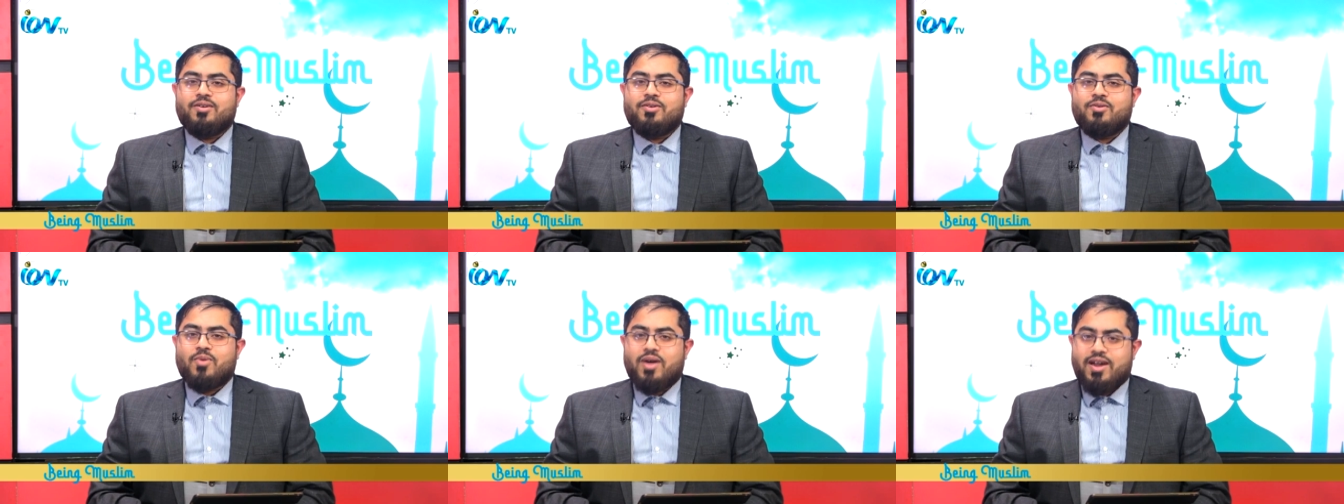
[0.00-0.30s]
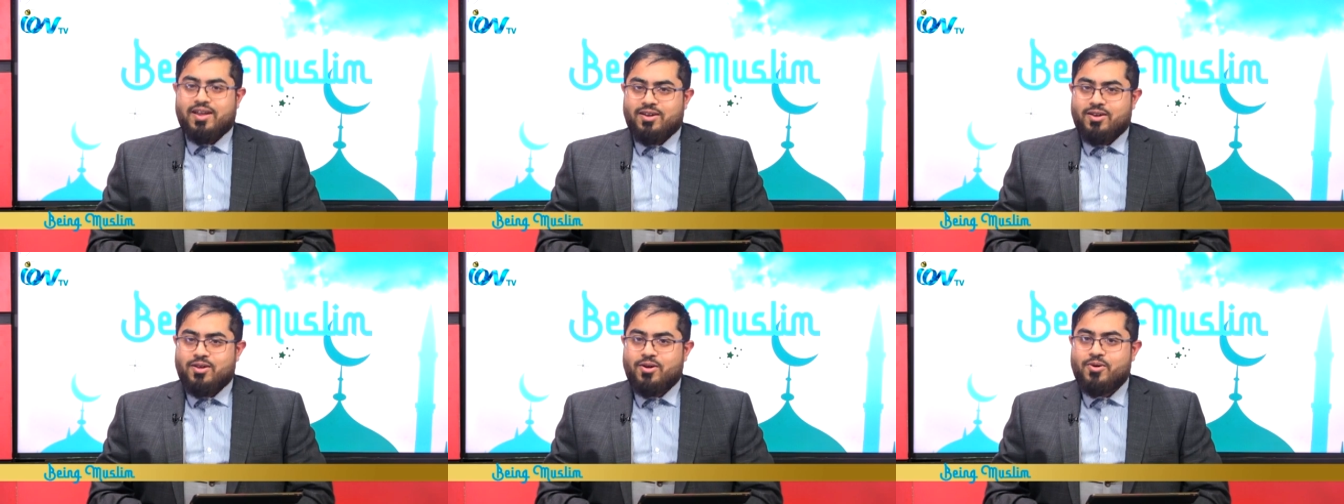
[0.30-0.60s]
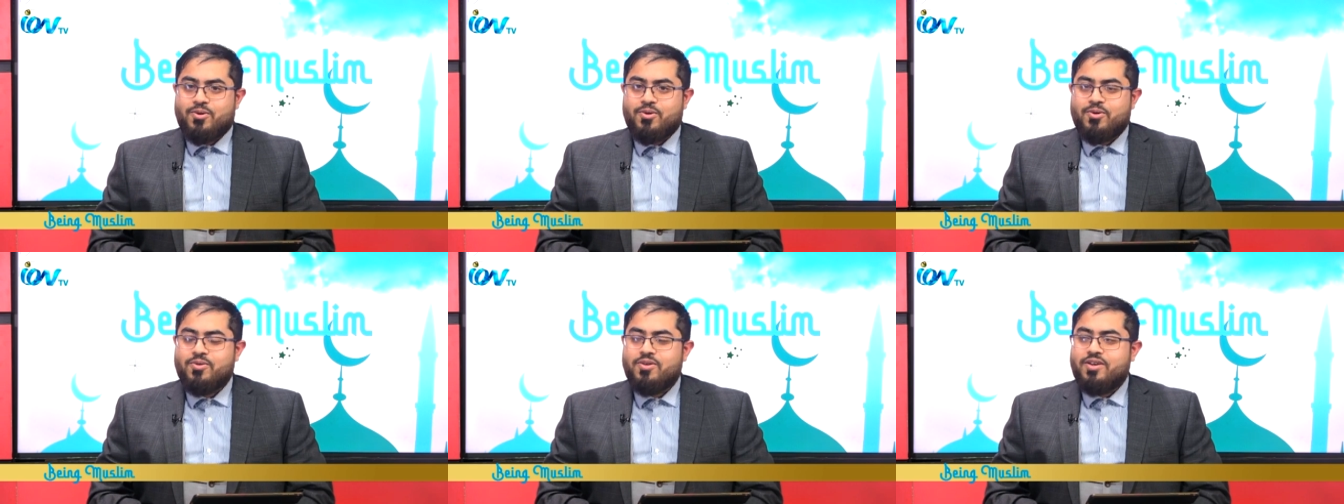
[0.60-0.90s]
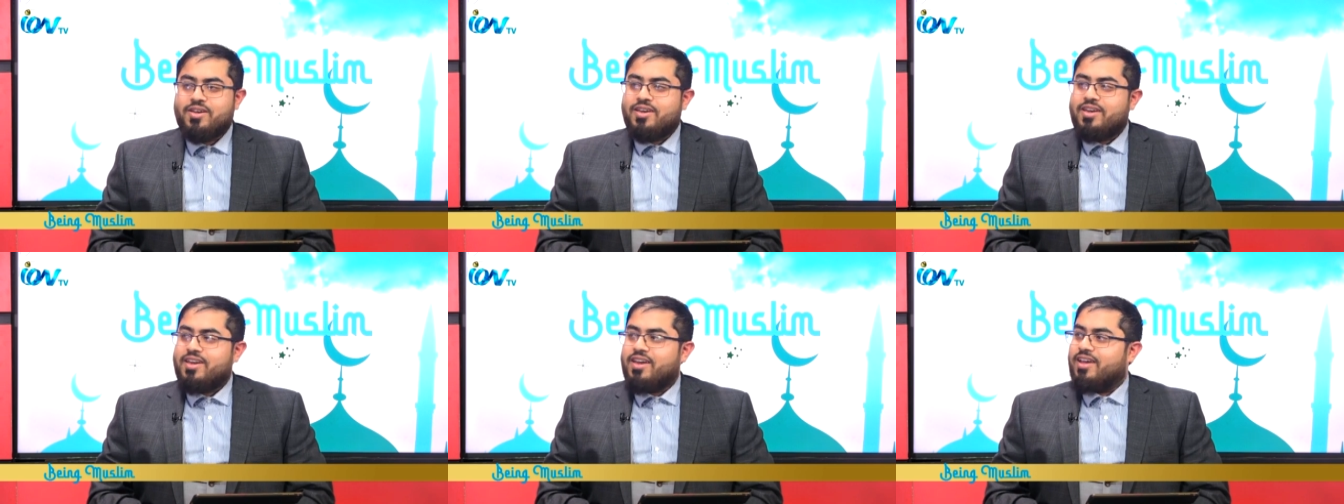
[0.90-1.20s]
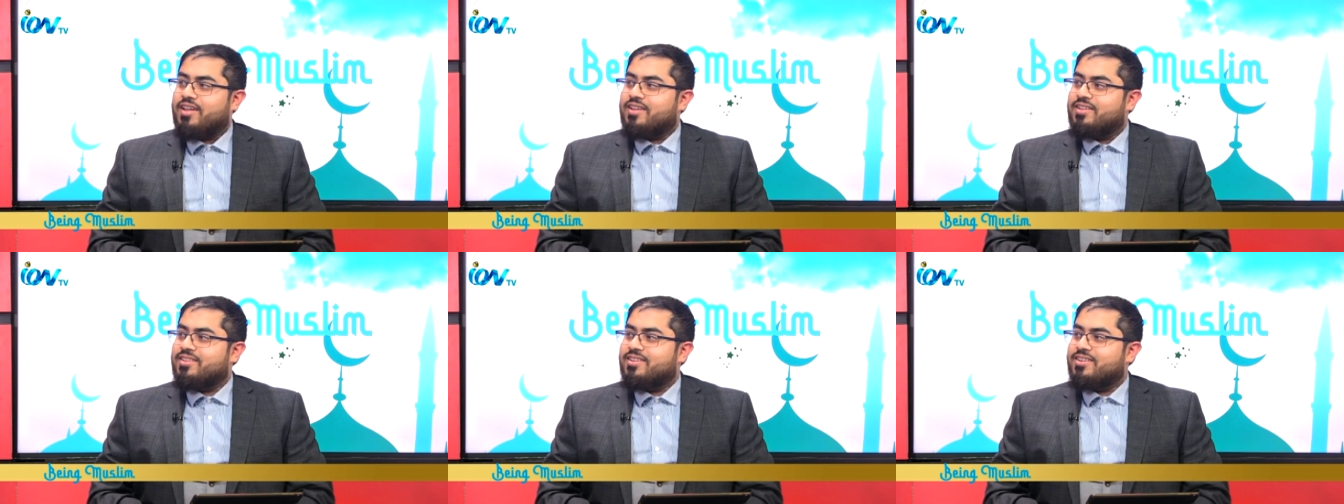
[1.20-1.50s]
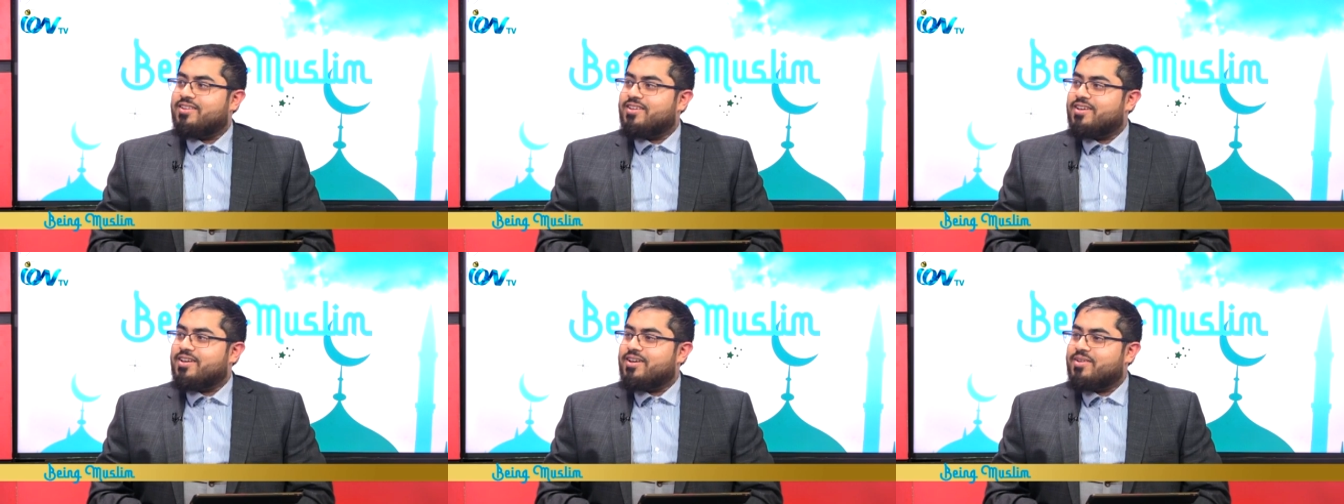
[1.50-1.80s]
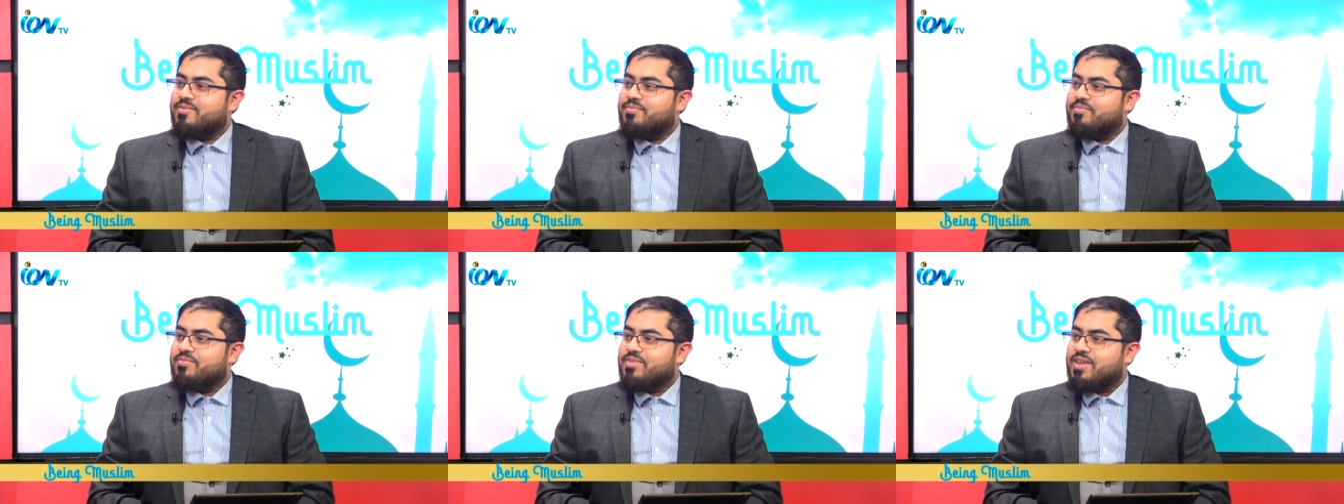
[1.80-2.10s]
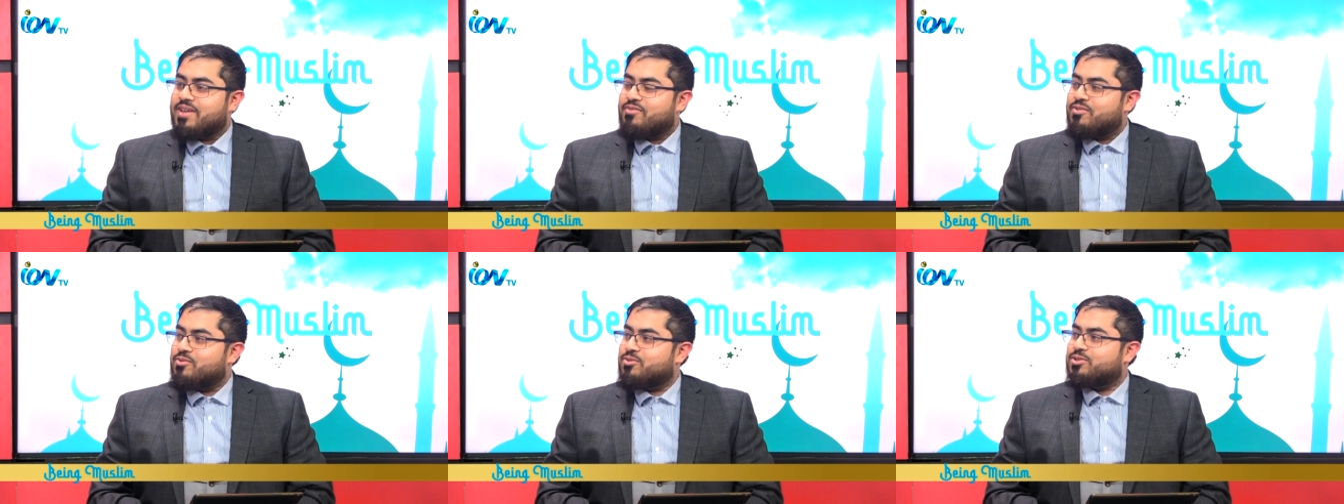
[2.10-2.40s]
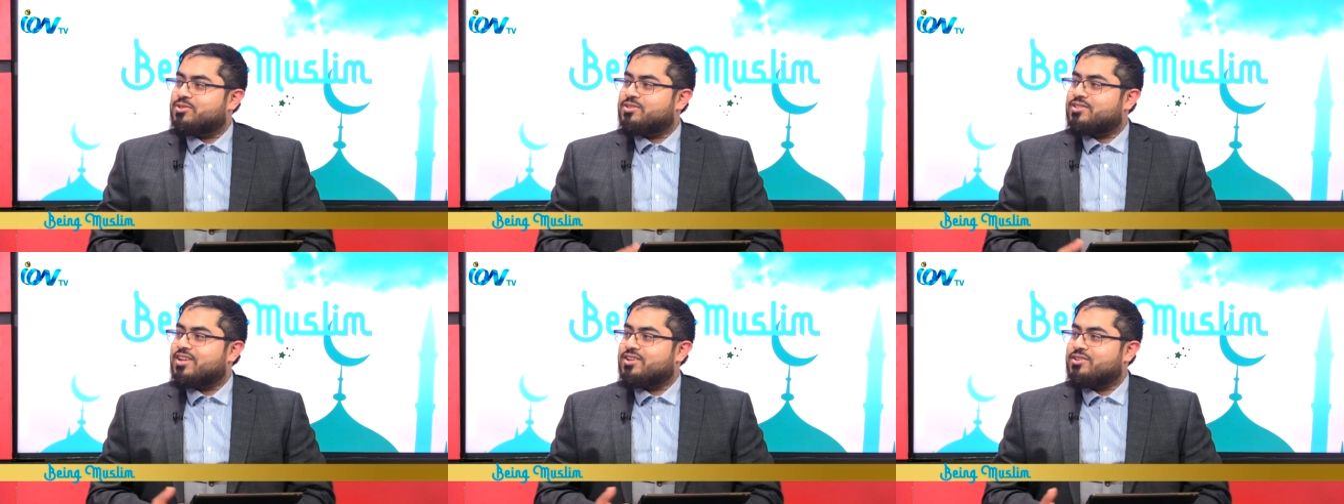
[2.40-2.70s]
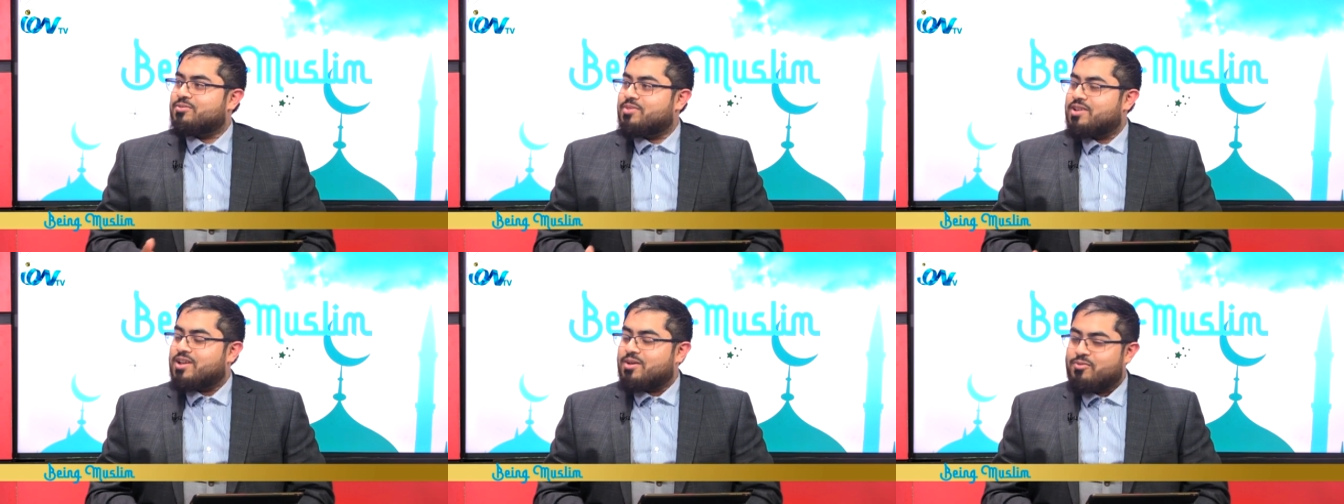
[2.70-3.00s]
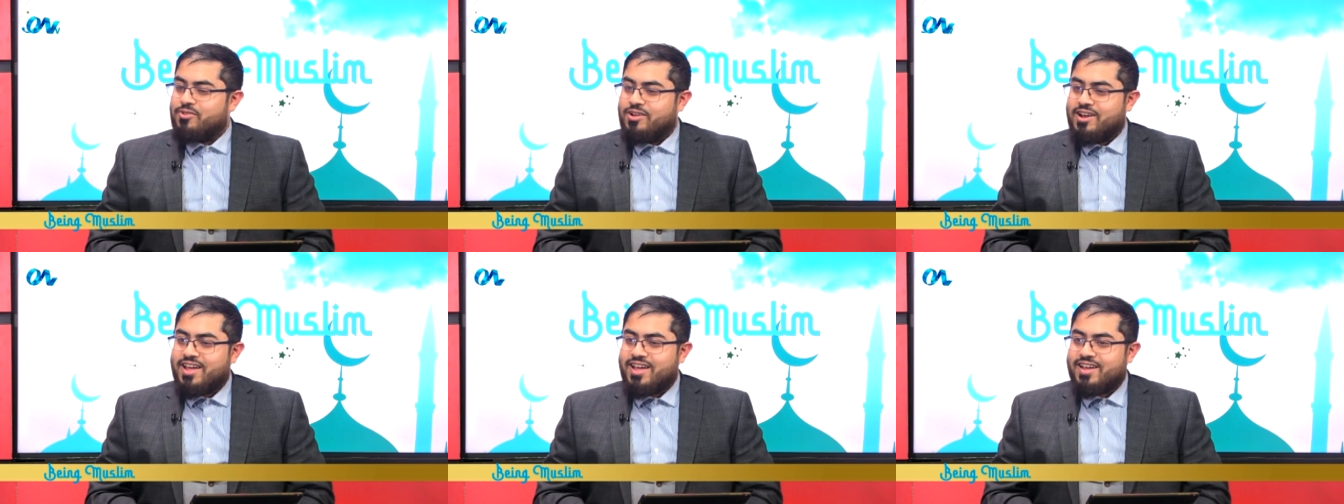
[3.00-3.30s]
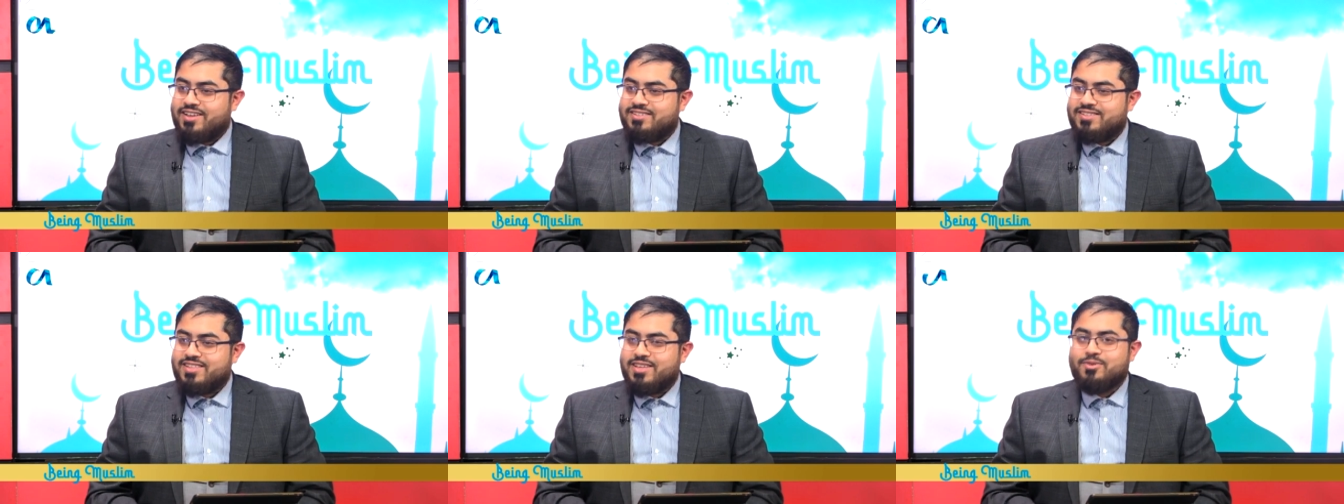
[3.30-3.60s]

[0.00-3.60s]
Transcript: quite low, and everyone was starting to become relaxed.